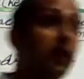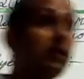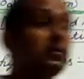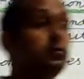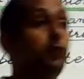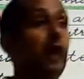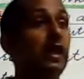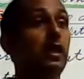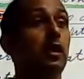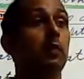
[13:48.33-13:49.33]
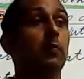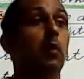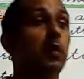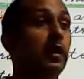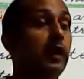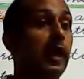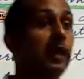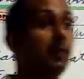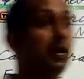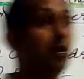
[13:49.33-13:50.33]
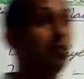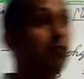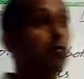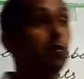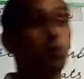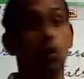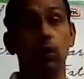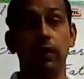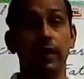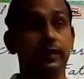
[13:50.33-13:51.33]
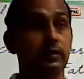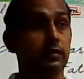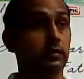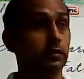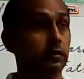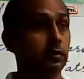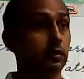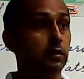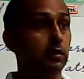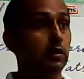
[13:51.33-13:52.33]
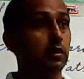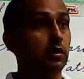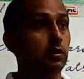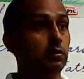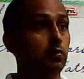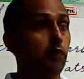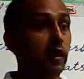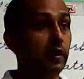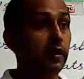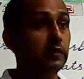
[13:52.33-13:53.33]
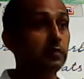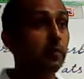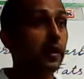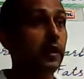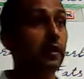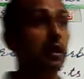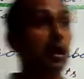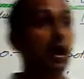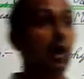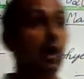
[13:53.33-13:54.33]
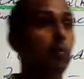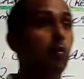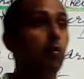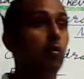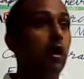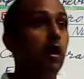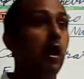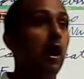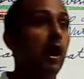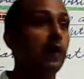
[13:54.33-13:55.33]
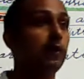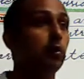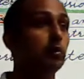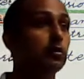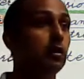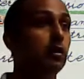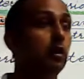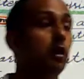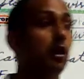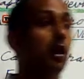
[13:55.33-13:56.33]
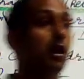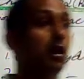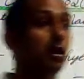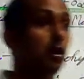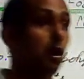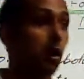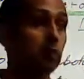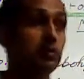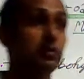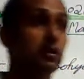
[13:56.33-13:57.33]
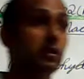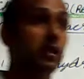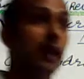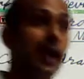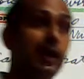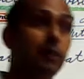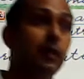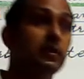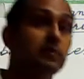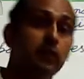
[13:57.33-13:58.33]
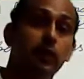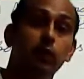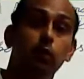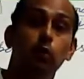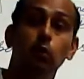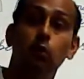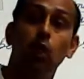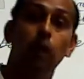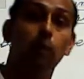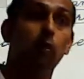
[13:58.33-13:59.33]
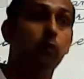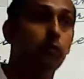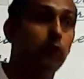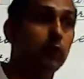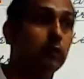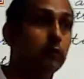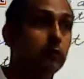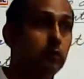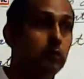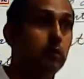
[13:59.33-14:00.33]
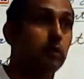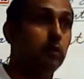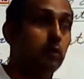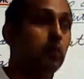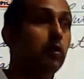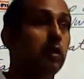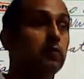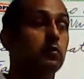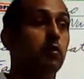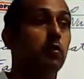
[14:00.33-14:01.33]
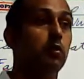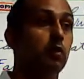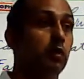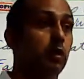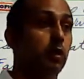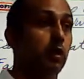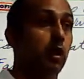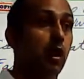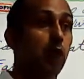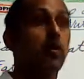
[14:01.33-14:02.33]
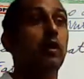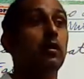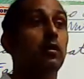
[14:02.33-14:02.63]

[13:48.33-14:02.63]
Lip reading: is very important element of food or diet. So water is made up for hydrogen or oxygen elements in 2 upon 1. Okay, so our